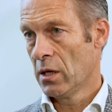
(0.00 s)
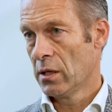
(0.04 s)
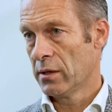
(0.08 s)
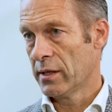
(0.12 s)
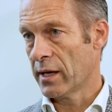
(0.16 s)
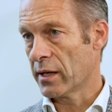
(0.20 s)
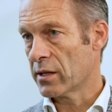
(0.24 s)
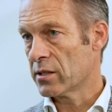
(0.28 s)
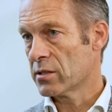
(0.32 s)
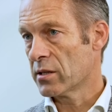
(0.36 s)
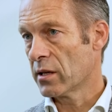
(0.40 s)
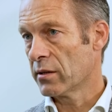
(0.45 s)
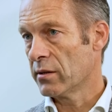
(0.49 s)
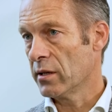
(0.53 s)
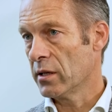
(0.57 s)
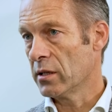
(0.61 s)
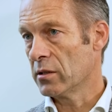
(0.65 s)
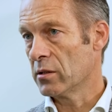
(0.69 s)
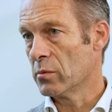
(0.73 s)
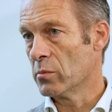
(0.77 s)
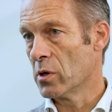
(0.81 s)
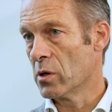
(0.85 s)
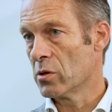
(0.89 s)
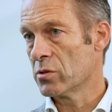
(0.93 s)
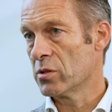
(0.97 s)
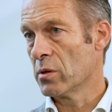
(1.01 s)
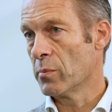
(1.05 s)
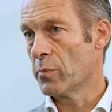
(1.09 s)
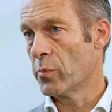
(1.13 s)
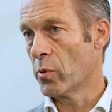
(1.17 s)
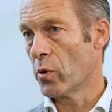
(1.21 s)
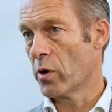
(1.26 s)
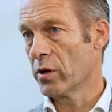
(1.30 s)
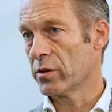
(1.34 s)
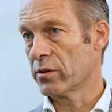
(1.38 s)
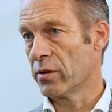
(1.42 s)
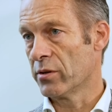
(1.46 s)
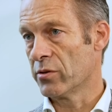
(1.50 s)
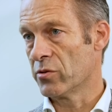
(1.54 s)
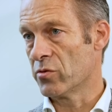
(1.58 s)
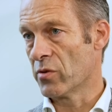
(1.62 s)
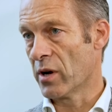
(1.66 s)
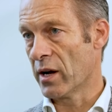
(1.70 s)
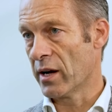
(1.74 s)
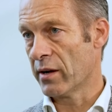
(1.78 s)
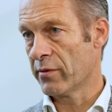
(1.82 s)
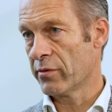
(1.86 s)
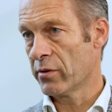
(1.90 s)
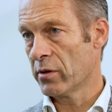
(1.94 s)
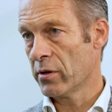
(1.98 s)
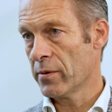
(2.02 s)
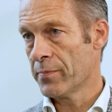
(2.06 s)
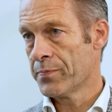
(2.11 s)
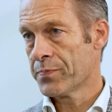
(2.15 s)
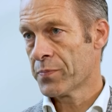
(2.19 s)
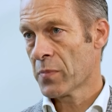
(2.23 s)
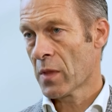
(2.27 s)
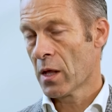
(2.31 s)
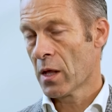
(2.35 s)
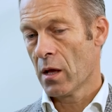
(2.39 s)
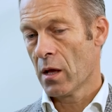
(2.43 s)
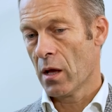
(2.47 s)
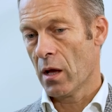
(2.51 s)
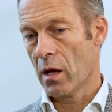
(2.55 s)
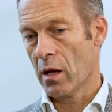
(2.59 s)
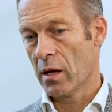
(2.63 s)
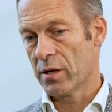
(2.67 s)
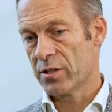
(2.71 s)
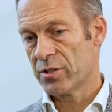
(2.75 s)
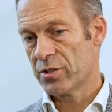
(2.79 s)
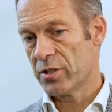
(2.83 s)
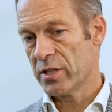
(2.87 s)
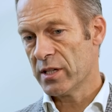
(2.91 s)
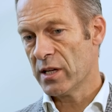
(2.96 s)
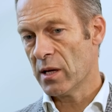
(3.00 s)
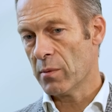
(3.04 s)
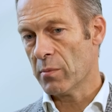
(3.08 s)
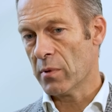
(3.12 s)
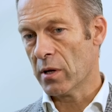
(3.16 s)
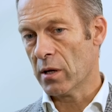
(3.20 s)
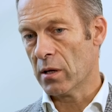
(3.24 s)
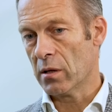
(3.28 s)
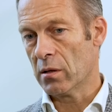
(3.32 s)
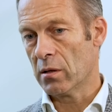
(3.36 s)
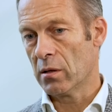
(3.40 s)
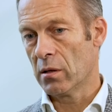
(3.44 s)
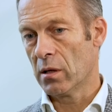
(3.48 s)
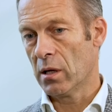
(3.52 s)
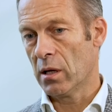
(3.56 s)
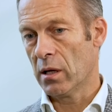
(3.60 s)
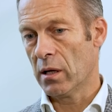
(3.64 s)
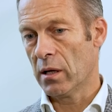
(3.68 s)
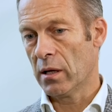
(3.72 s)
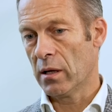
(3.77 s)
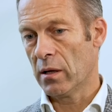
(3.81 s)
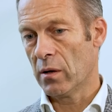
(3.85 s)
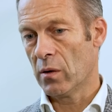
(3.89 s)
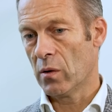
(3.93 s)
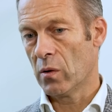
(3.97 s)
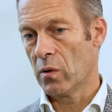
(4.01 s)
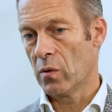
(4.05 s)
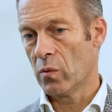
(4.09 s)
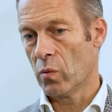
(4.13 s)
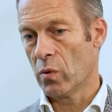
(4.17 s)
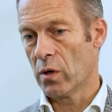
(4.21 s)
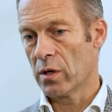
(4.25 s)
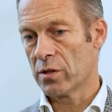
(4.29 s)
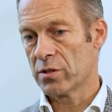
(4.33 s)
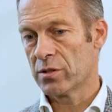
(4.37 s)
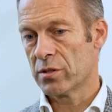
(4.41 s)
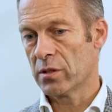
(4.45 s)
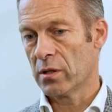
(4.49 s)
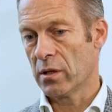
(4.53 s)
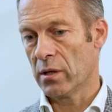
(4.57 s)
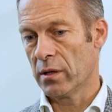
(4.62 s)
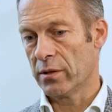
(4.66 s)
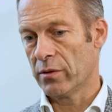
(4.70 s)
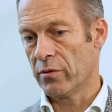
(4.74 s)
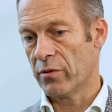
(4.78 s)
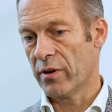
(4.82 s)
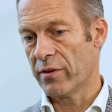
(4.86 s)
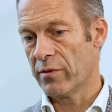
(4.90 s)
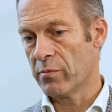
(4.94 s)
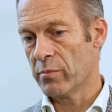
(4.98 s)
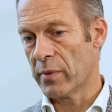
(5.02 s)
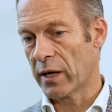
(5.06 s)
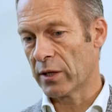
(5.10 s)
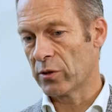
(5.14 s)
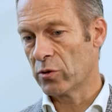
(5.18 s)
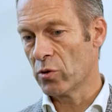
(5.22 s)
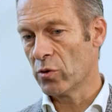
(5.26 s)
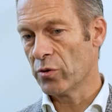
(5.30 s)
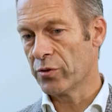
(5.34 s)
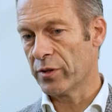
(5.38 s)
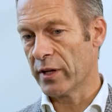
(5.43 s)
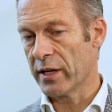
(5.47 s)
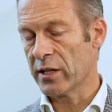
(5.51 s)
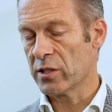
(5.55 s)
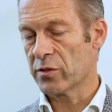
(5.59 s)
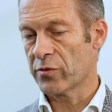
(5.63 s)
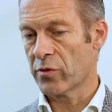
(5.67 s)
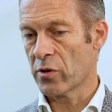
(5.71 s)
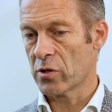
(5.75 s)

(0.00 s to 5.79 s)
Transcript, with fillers: That is, I think, the most important driver uh, CML uh, was uh, driven by two things.